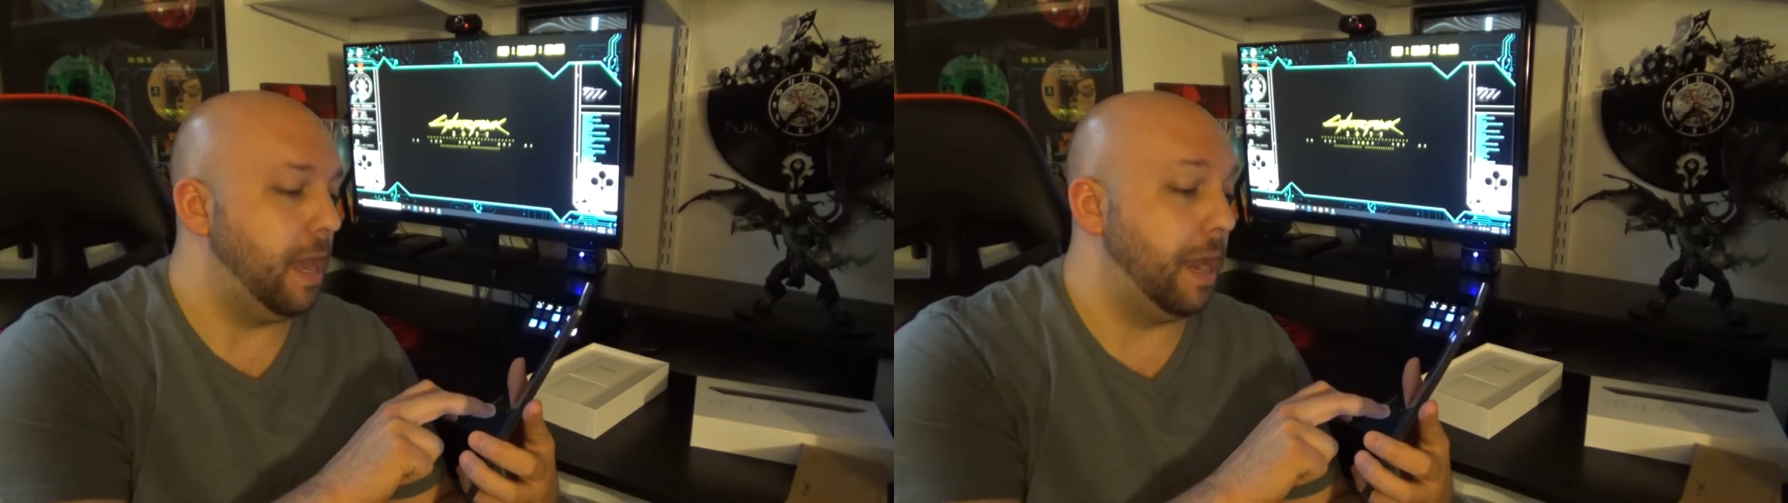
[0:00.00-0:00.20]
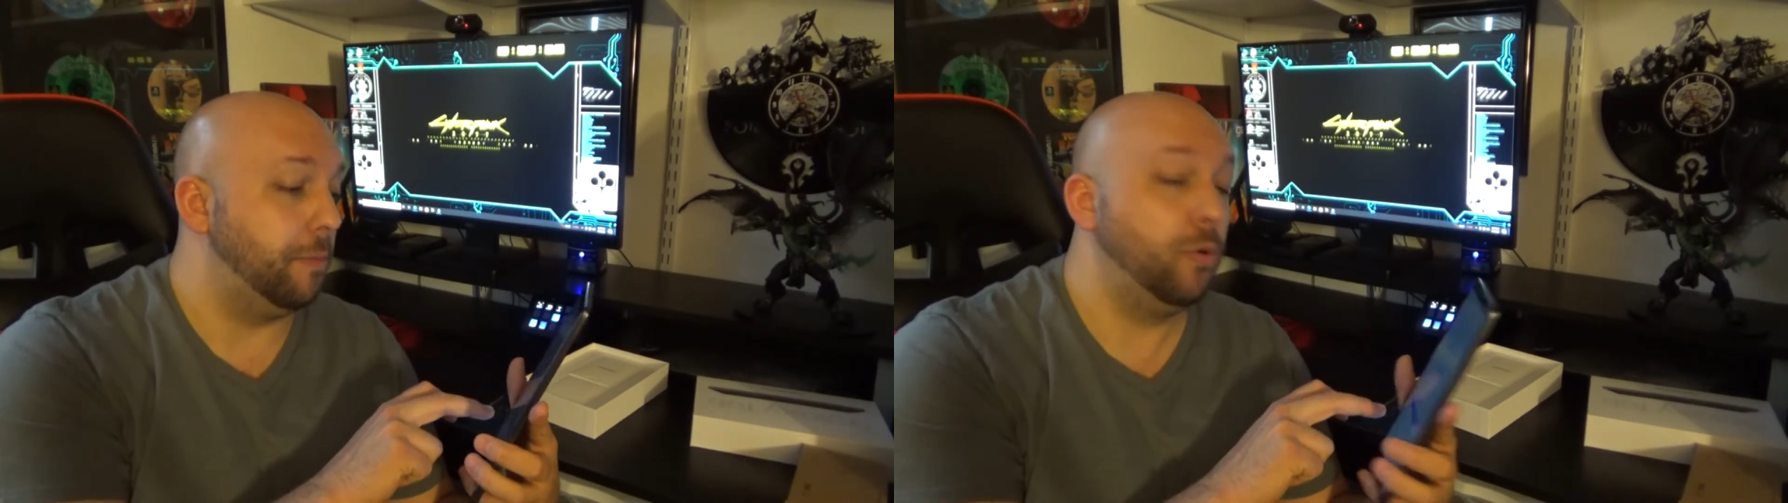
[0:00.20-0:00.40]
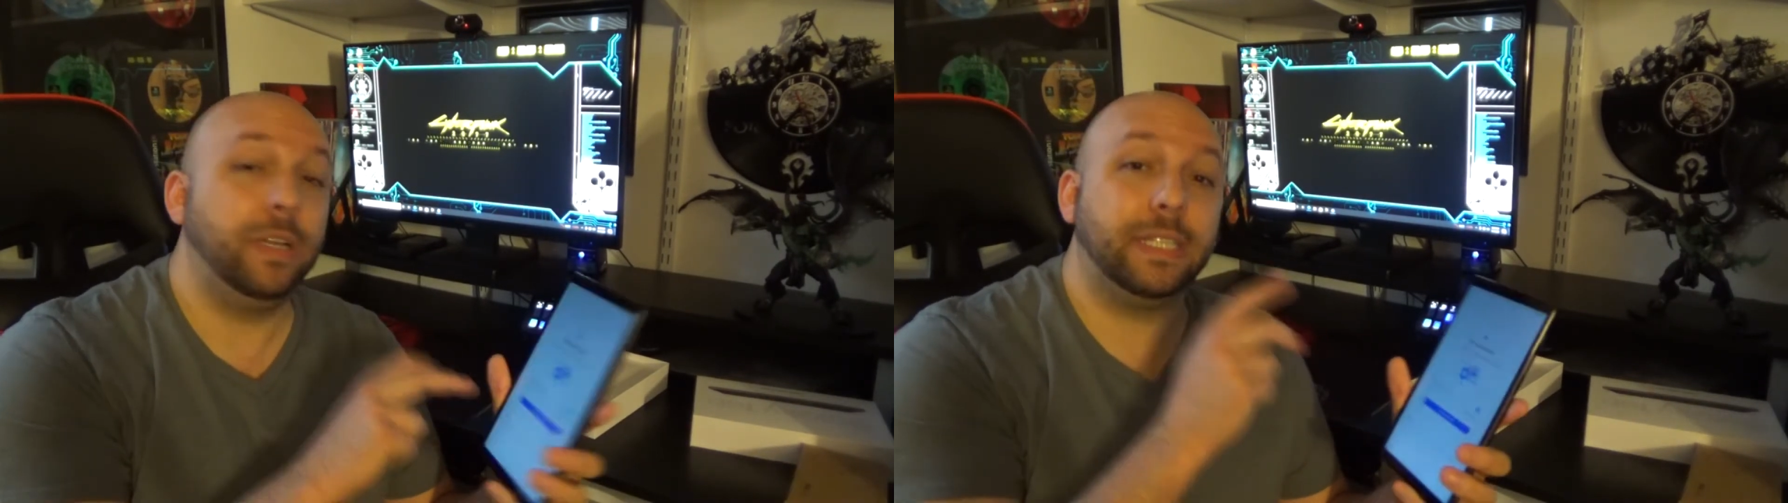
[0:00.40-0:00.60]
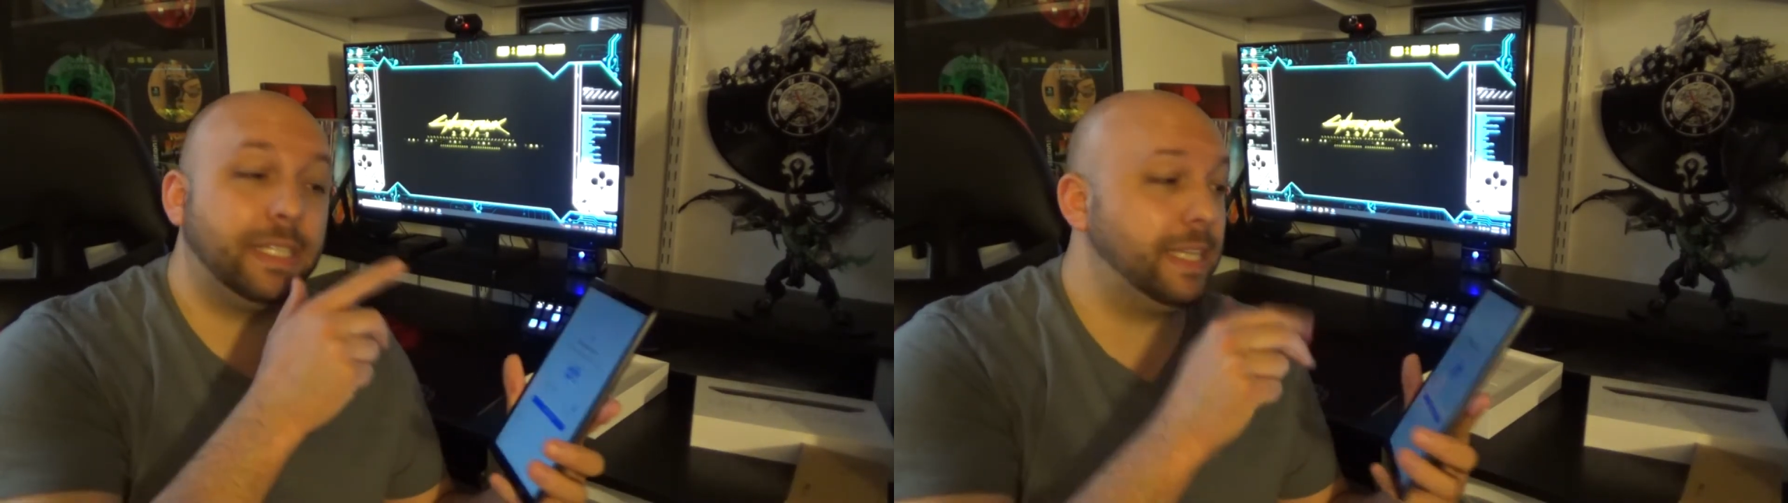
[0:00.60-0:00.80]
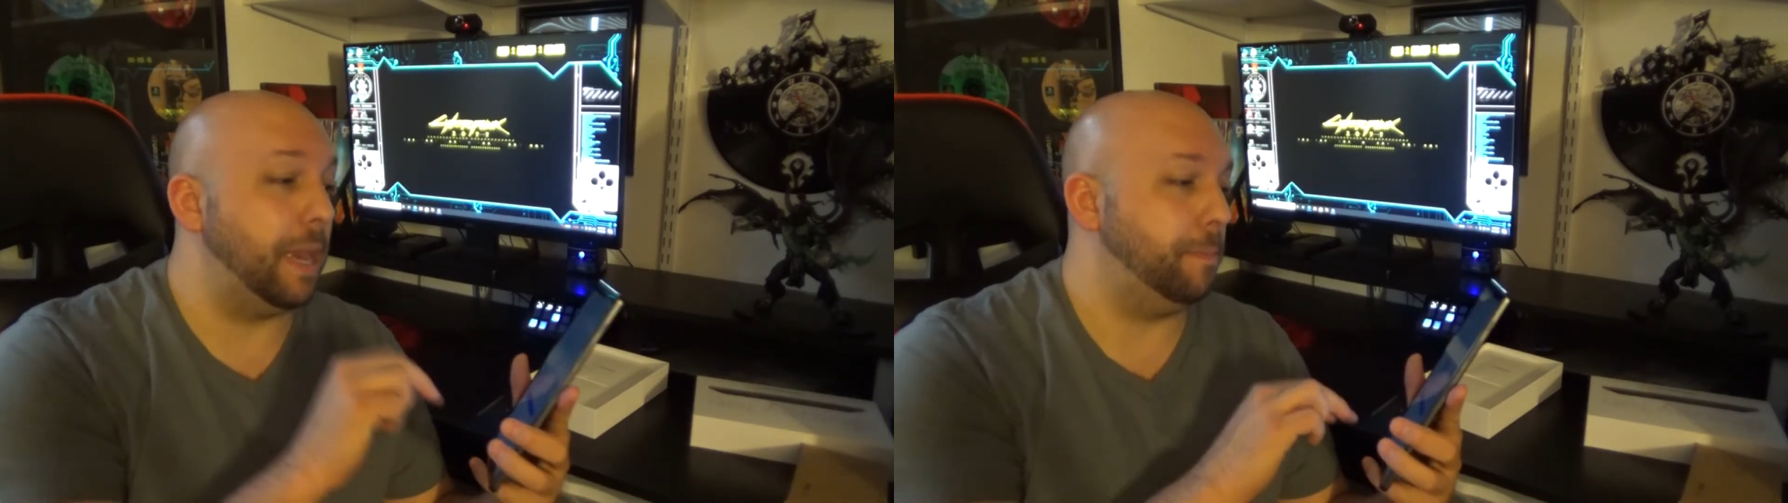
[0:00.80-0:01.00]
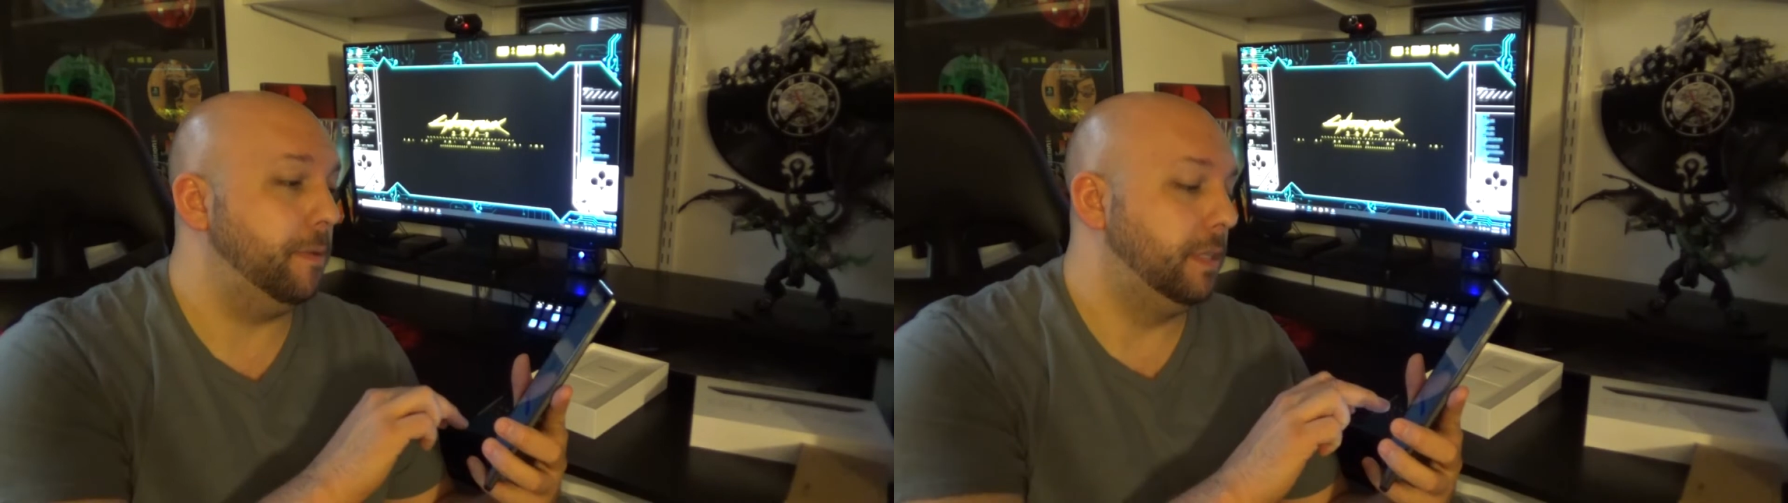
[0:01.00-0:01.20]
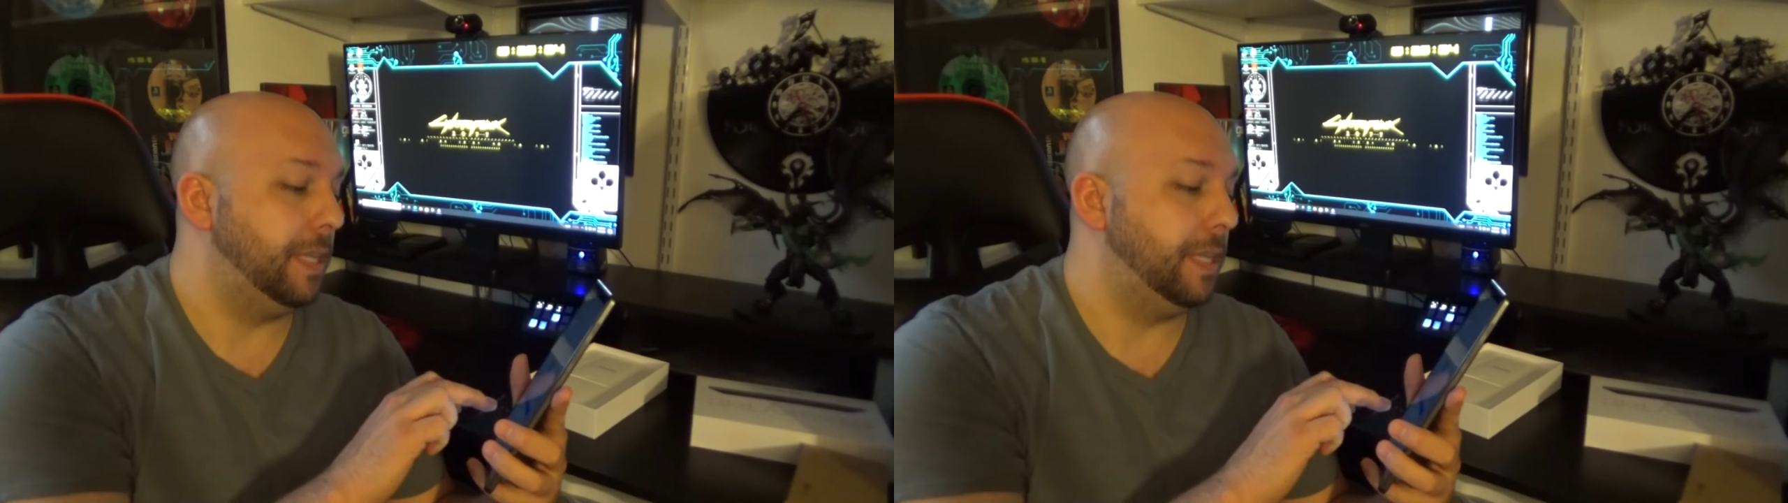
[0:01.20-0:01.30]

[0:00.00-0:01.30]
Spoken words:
and I'm going to skip the